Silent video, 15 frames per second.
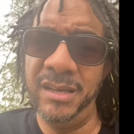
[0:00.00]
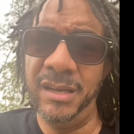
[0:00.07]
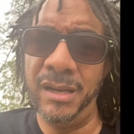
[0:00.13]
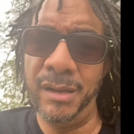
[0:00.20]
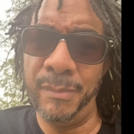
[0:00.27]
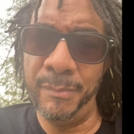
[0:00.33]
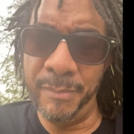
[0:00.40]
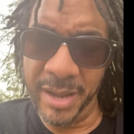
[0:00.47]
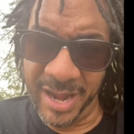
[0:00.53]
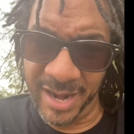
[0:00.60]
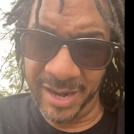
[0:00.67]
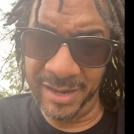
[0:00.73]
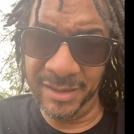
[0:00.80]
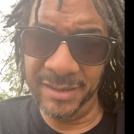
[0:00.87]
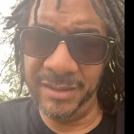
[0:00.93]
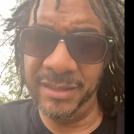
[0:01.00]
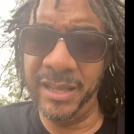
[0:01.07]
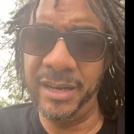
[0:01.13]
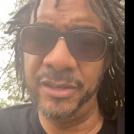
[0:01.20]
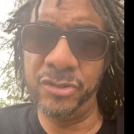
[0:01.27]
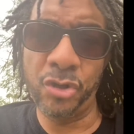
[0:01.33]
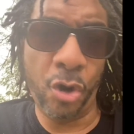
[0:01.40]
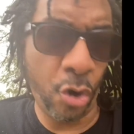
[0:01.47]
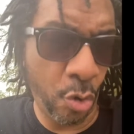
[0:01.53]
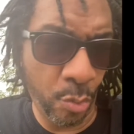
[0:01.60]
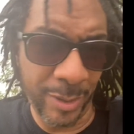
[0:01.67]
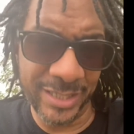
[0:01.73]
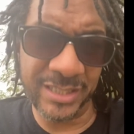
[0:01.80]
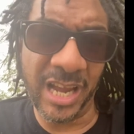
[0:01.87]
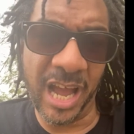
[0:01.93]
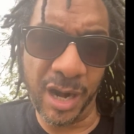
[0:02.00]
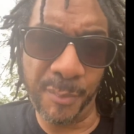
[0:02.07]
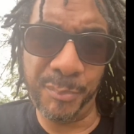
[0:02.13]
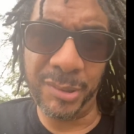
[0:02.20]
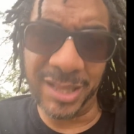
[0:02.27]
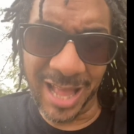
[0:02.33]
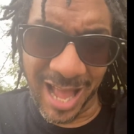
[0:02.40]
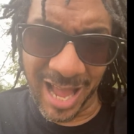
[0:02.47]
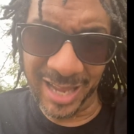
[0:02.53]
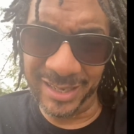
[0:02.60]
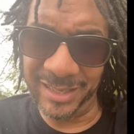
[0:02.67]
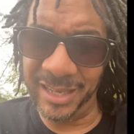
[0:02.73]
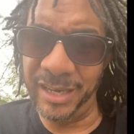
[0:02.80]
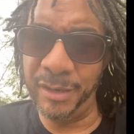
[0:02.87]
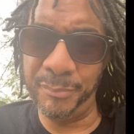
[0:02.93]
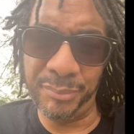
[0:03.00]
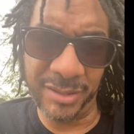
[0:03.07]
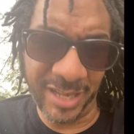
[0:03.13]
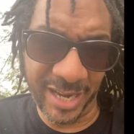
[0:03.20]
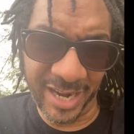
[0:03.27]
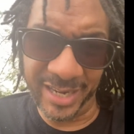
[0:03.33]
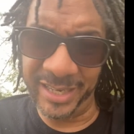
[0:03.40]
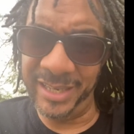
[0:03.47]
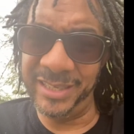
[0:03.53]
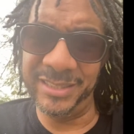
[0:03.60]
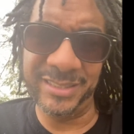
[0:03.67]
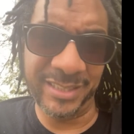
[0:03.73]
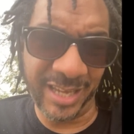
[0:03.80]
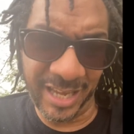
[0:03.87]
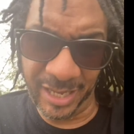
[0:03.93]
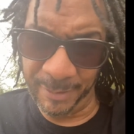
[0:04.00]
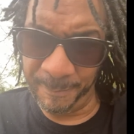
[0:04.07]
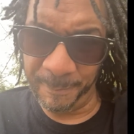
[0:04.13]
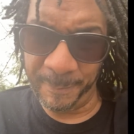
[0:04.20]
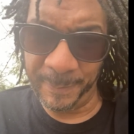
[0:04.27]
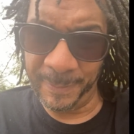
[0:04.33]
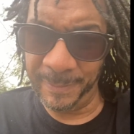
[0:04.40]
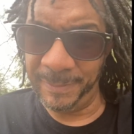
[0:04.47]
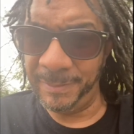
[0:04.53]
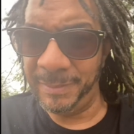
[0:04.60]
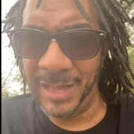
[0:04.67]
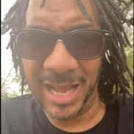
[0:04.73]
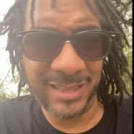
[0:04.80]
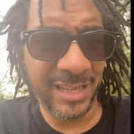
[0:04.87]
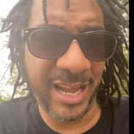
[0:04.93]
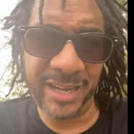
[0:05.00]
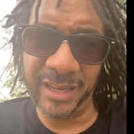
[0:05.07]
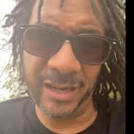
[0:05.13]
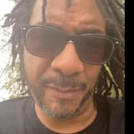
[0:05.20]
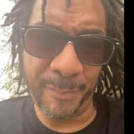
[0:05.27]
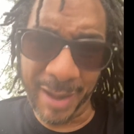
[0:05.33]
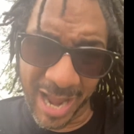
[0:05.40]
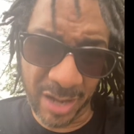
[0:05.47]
a man that has always got a plot and a plan and a scheme. Not like in a bad